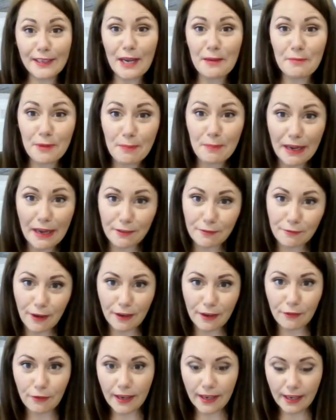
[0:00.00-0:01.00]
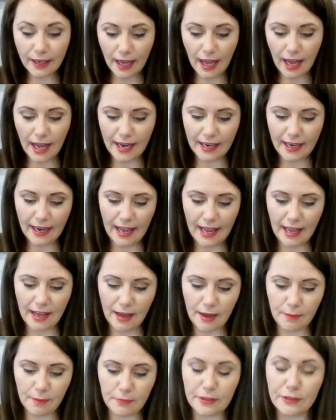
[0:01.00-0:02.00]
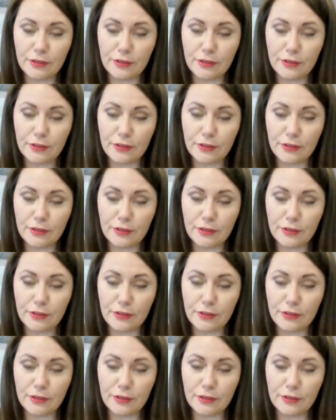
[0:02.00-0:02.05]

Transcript: I'm Rebecca Frederick. I am the